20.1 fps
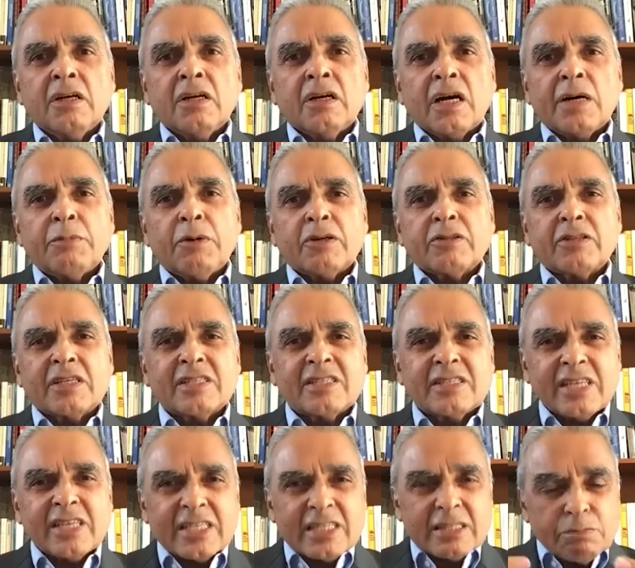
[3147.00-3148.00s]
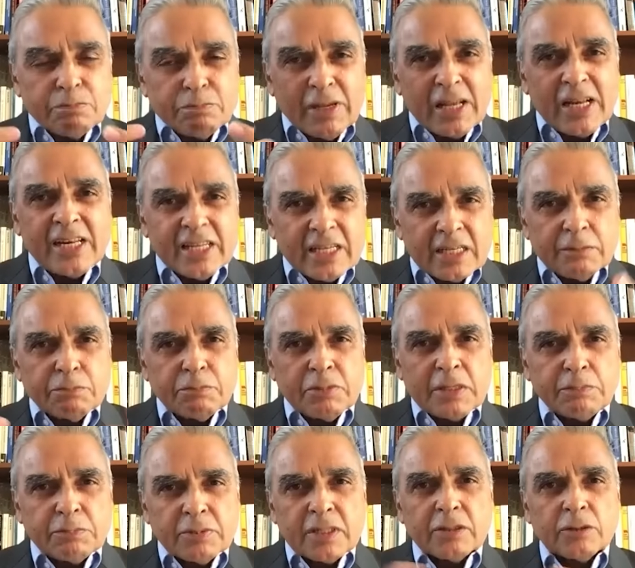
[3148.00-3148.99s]
about the 6 billion
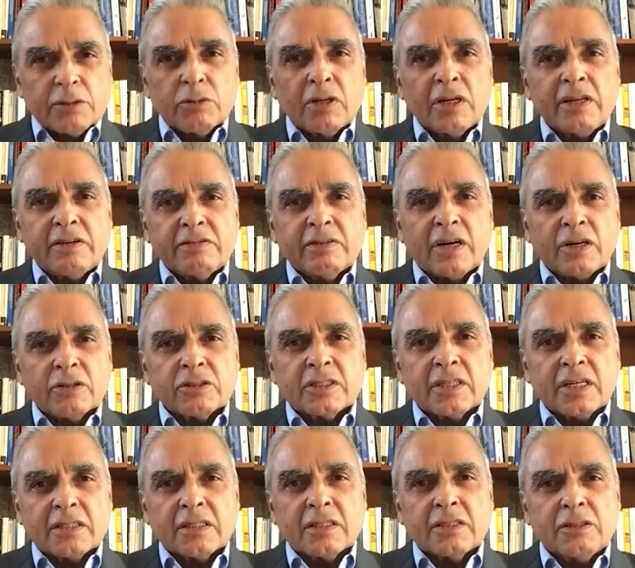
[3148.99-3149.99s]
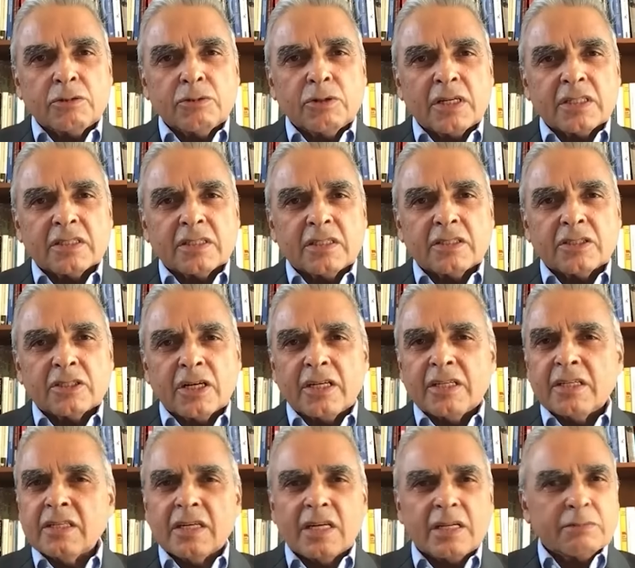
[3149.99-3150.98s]
people who live outside the US and
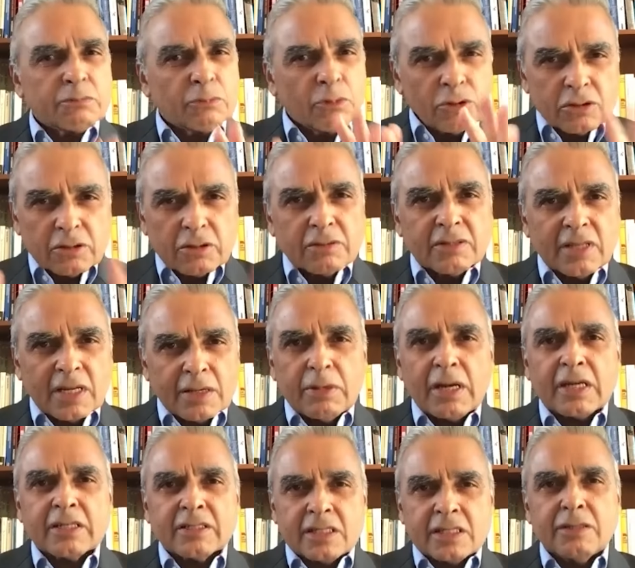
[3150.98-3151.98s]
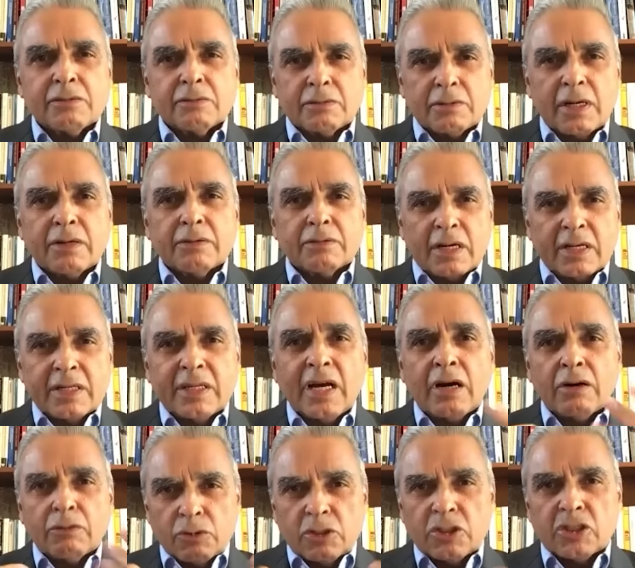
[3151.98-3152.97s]
China, and most of them actually are
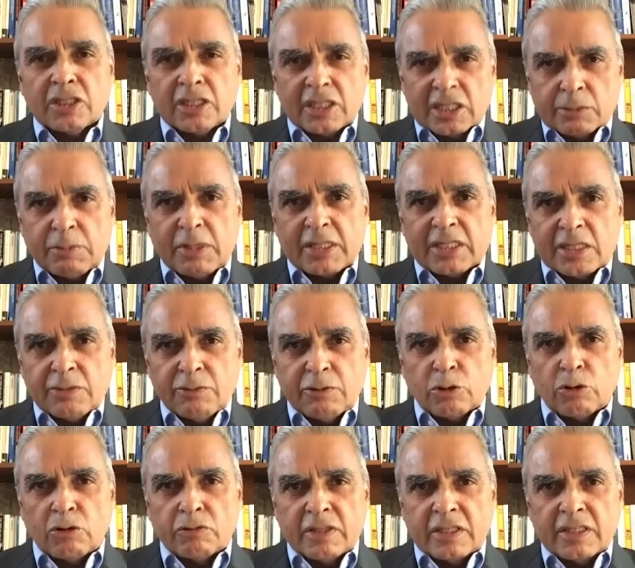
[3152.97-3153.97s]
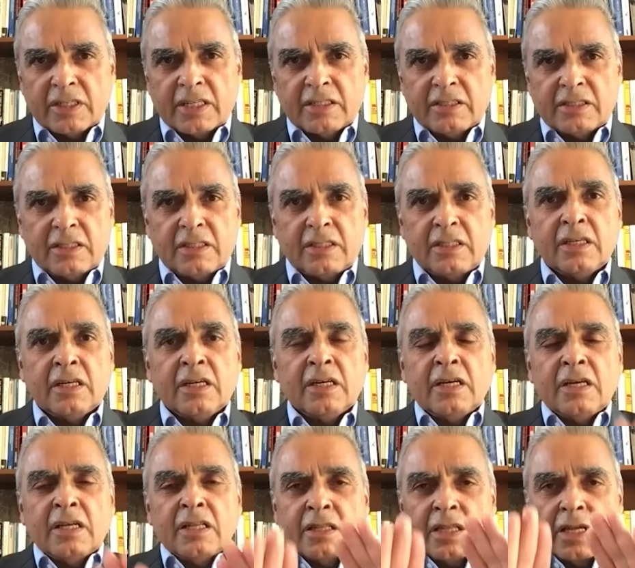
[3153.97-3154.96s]
now wishing, especially with COVID-19,
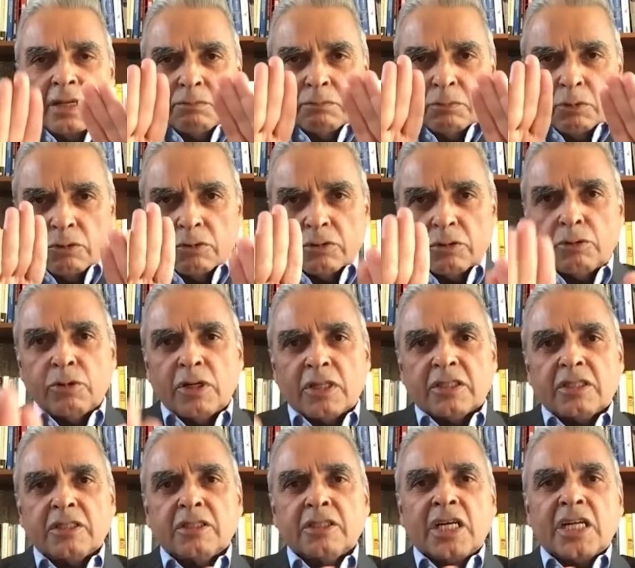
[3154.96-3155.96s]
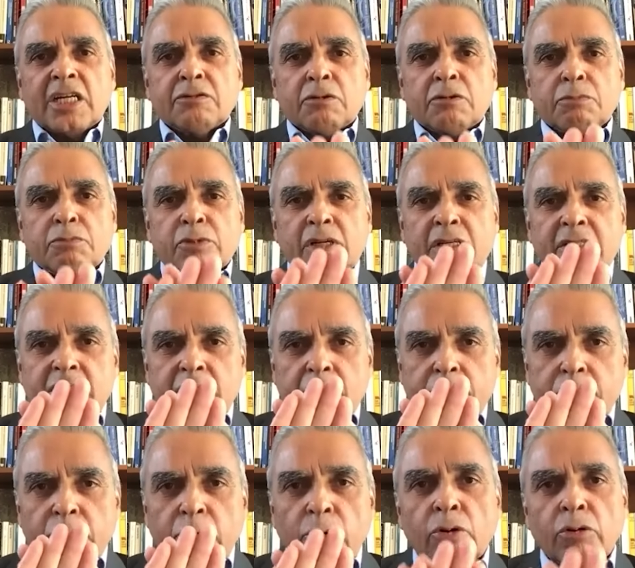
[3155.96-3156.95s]
that both US and China would press the
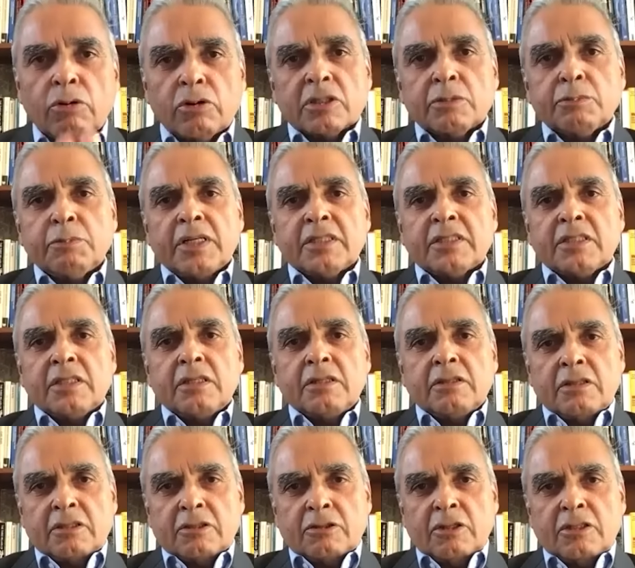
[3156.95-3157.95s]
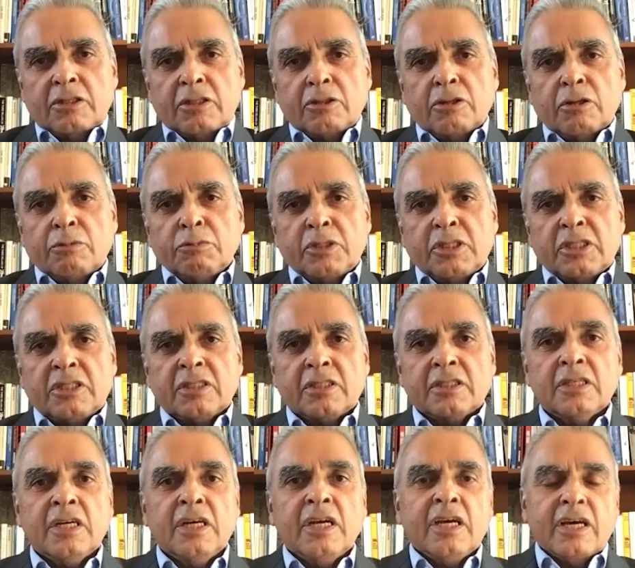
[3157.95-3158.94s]
pause button on the strategic
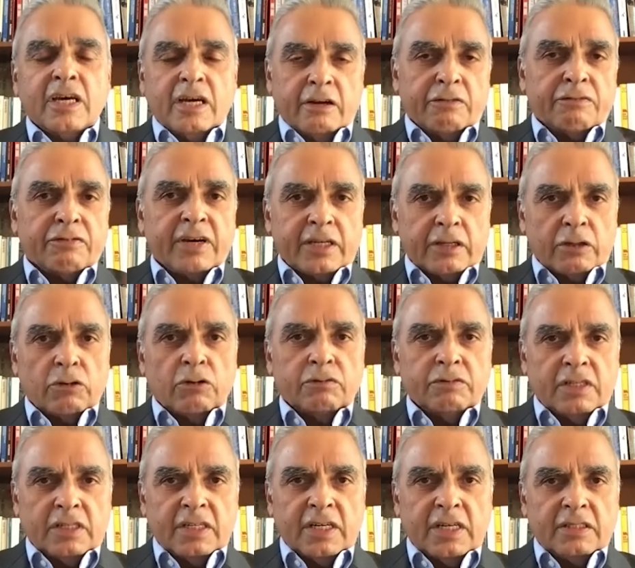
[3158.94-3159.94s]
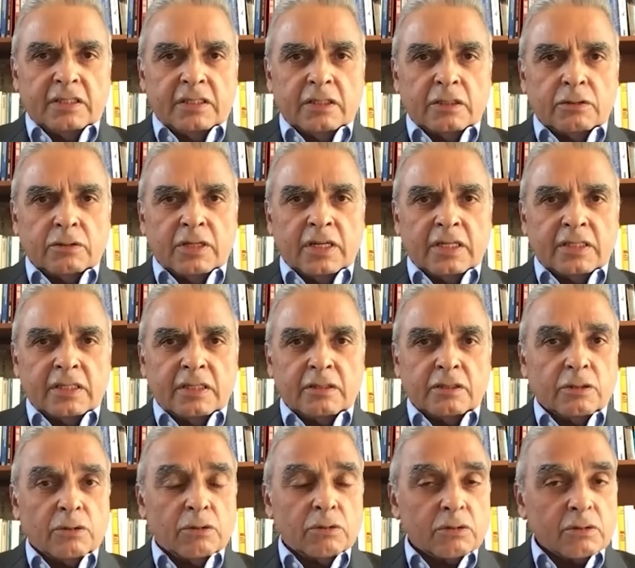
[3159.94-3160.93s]
competition and fight COVID-19 together.
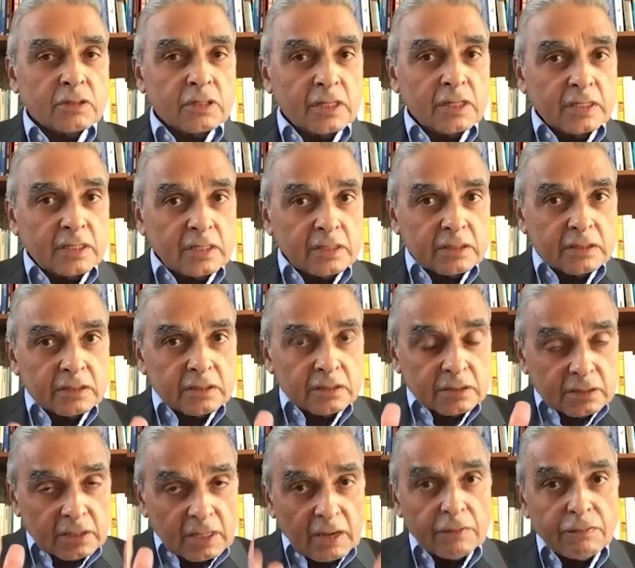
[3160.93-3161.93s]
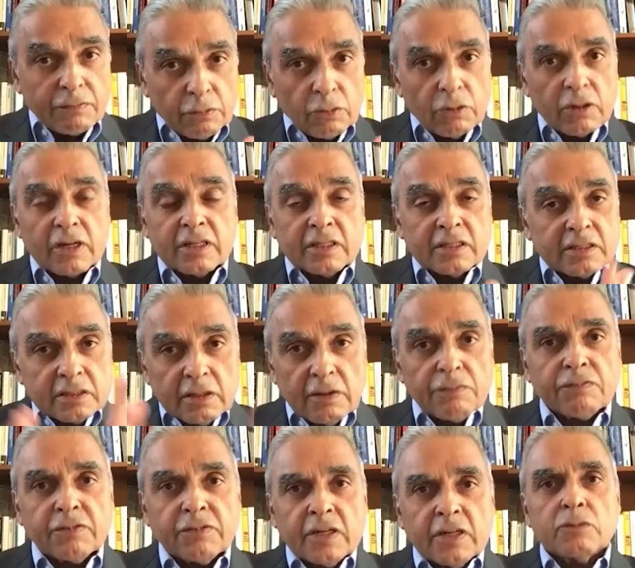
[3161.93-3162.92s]
So it is therefore a
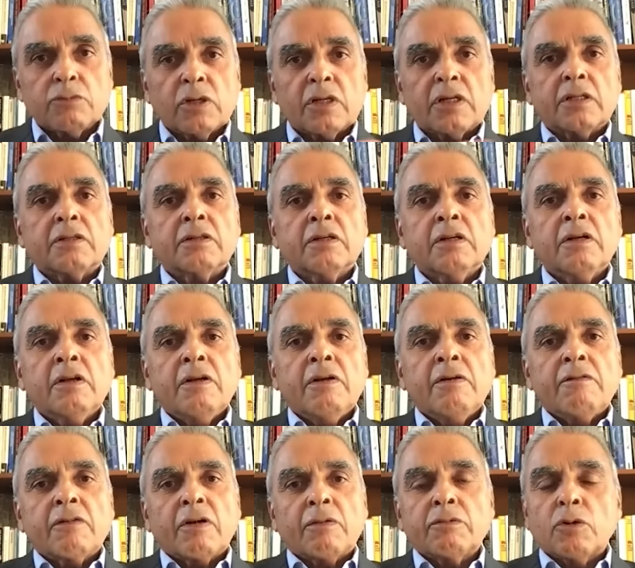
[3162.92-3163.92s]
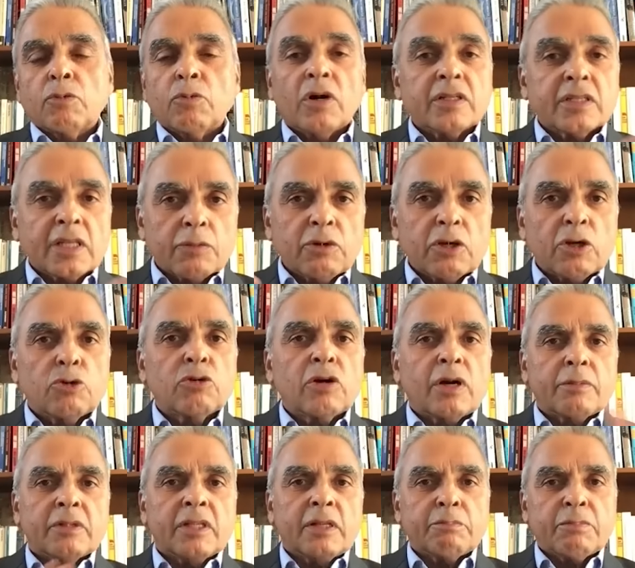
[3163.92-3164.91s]
different world from the world that we grew
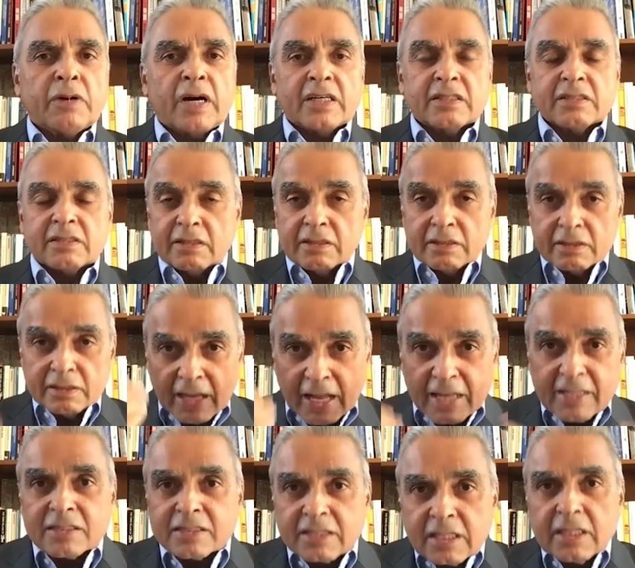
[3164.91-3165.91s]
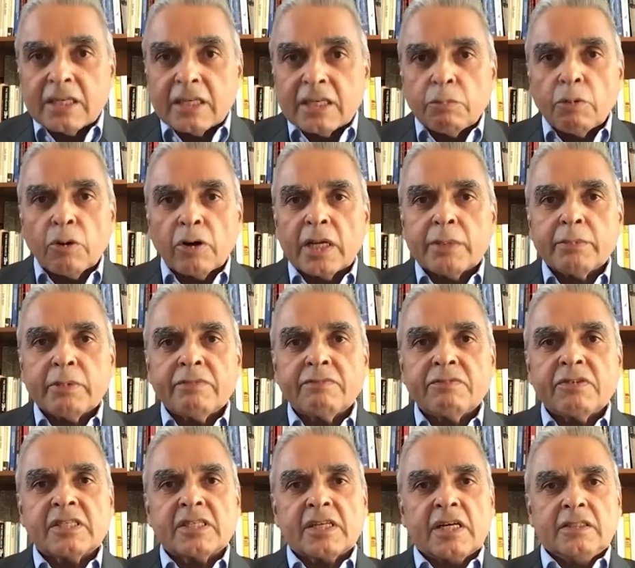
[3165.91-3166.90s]
up in the past. That's the key point I'm
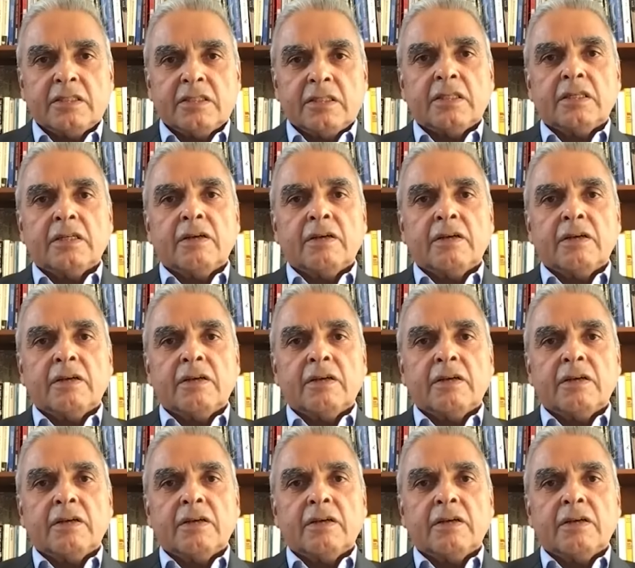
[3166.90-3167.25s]
emphasizing.